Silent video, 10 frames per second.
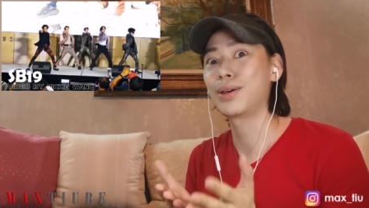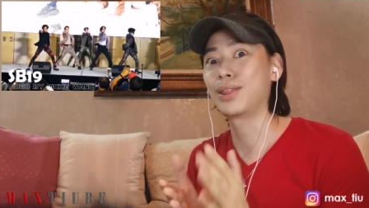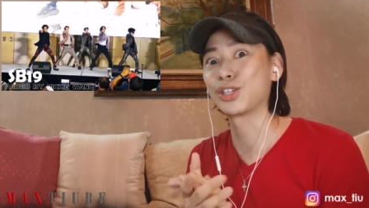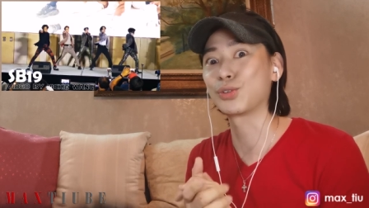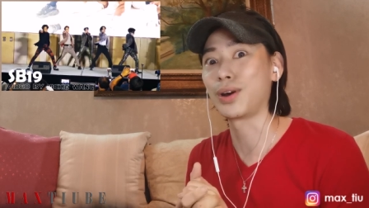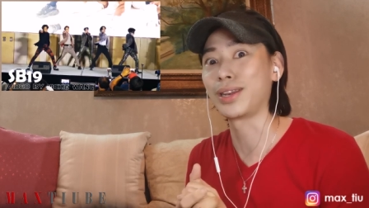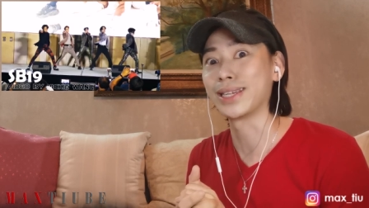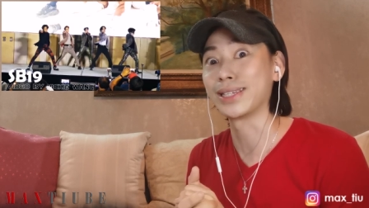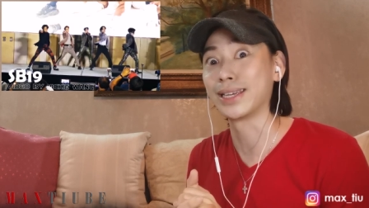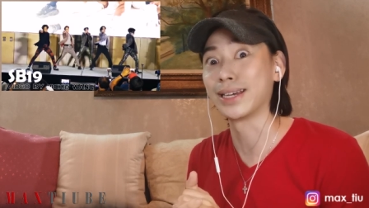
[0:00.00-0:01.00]
But this one
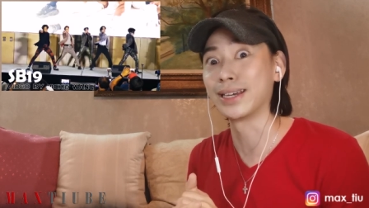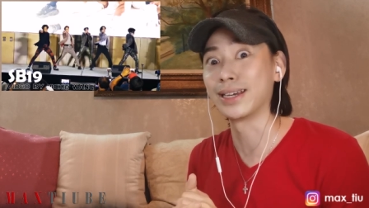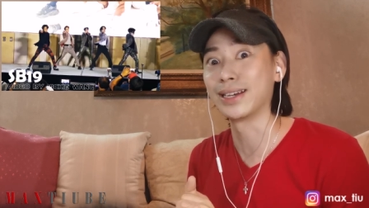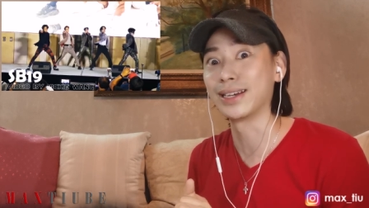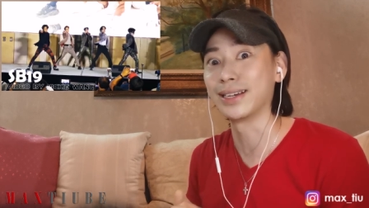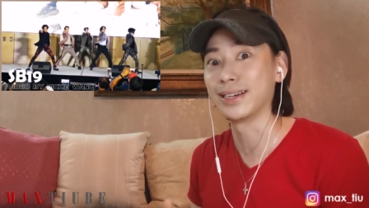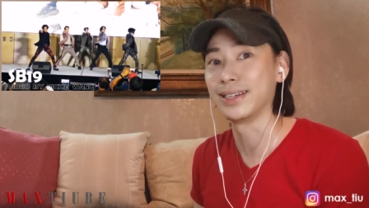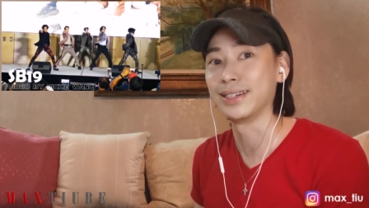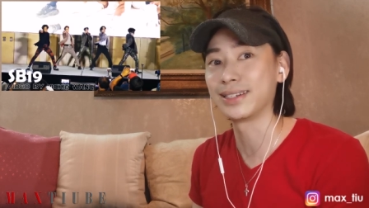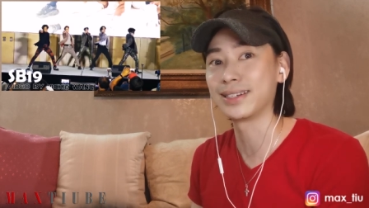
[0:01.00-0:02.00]
is
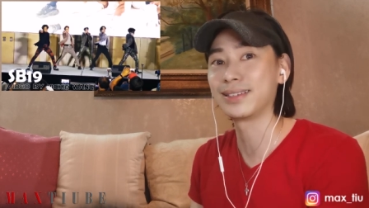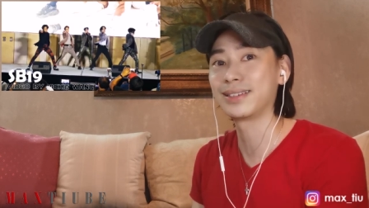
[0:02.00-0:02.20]
good.